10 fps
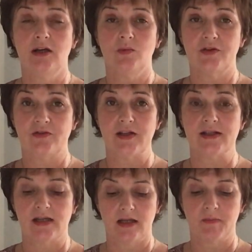we're
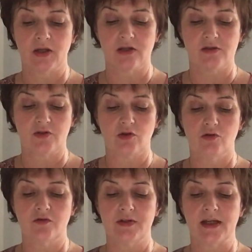facing because of the
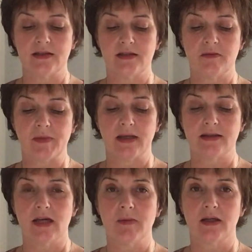COVID-19
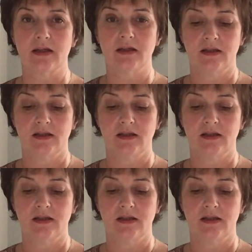pandemic.